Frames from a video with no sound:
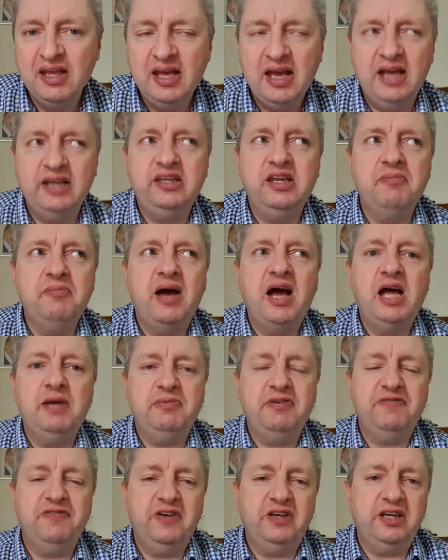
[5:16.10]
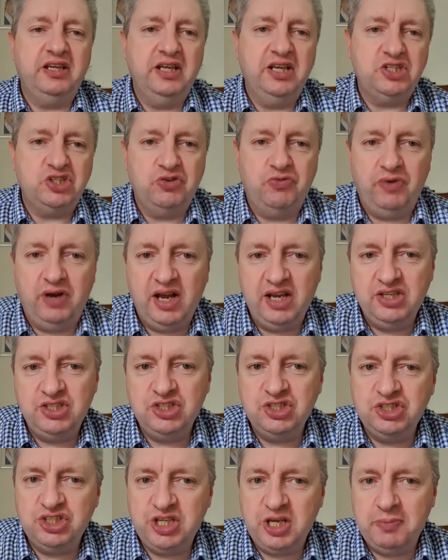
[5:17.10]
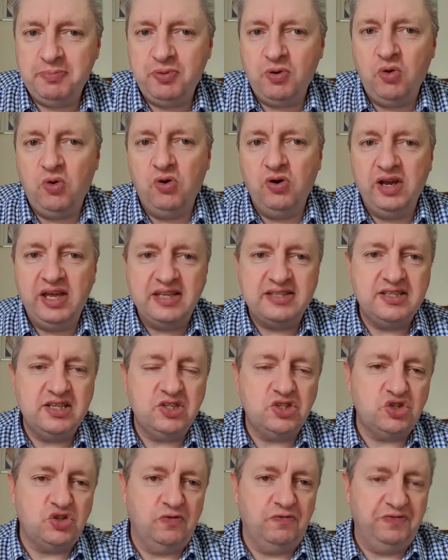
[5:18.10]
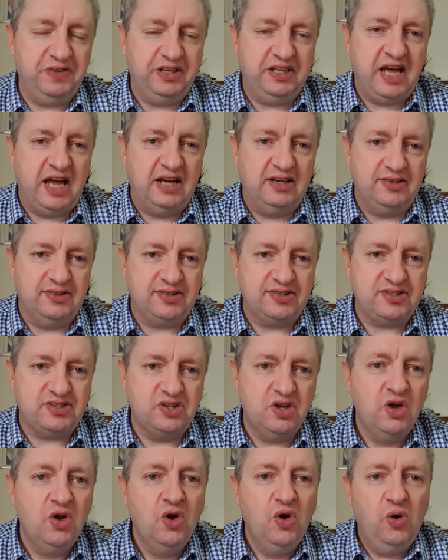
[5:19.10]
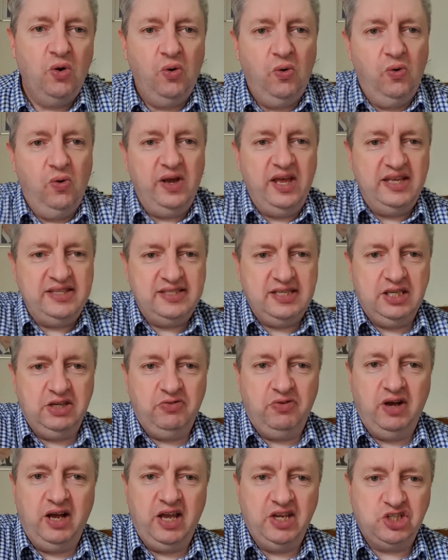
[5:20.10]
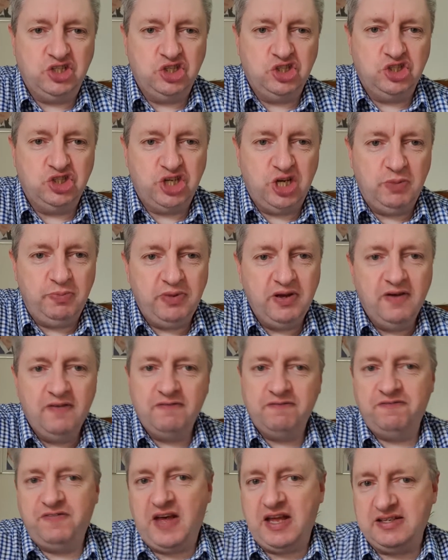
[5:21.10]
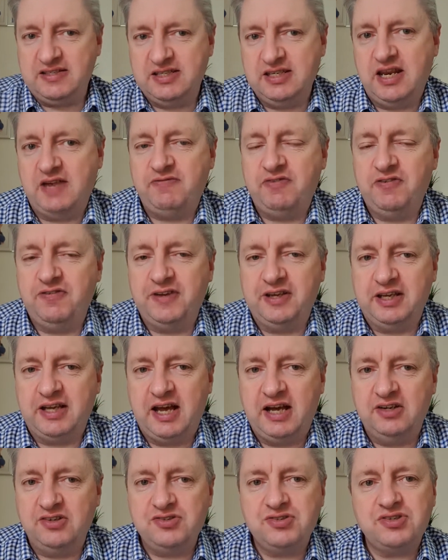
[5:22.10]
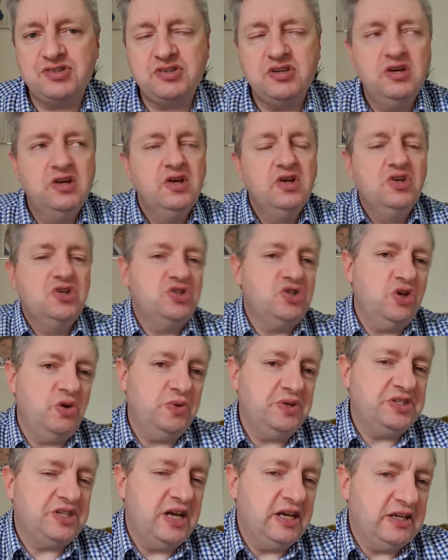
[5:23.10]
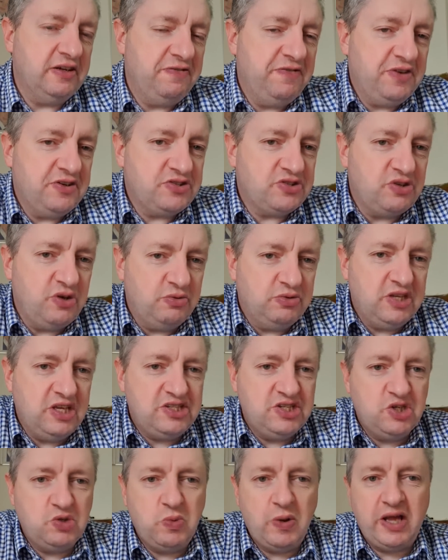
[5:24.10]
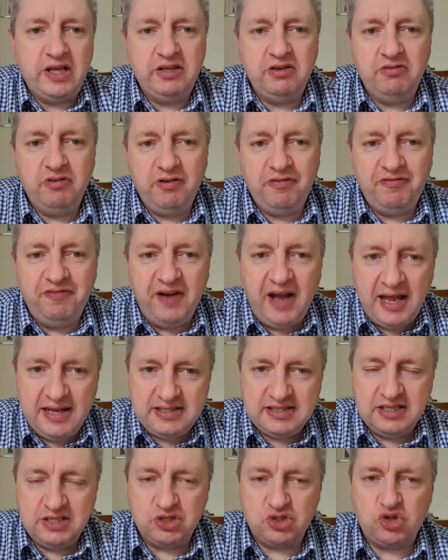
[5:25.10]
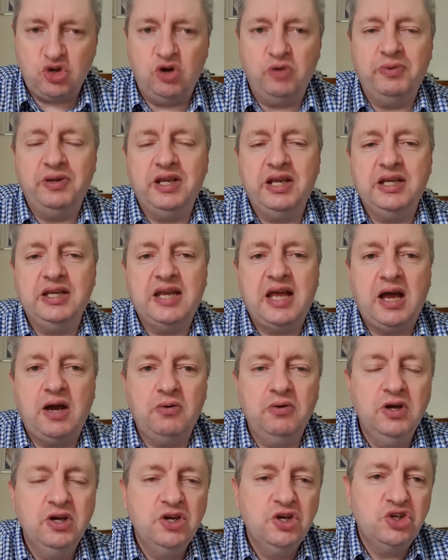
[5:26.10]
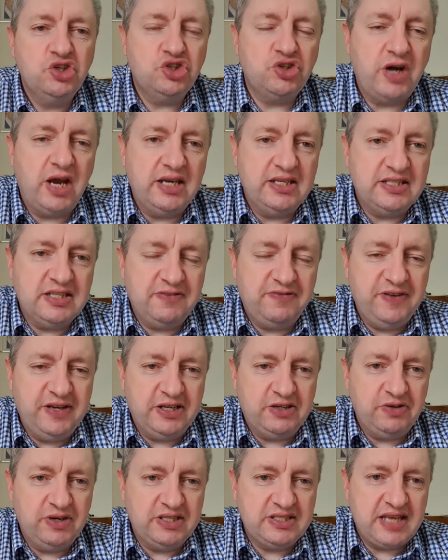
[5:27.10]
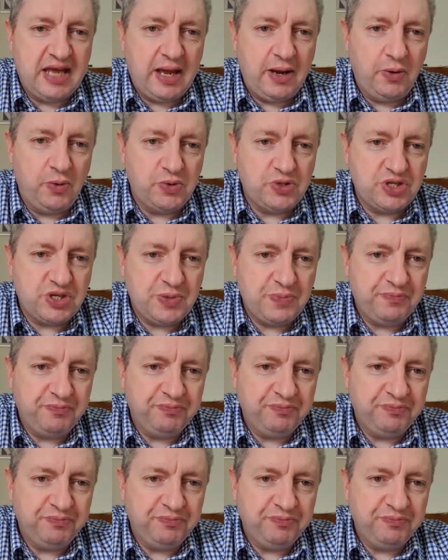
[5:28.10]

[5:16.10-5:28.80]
and you might be thinking it's your relationship, or is it something else? Or is it your relationship affecting everything else? So it's like I feel as though this is where your reflecting's coming in now, trying to figure it out.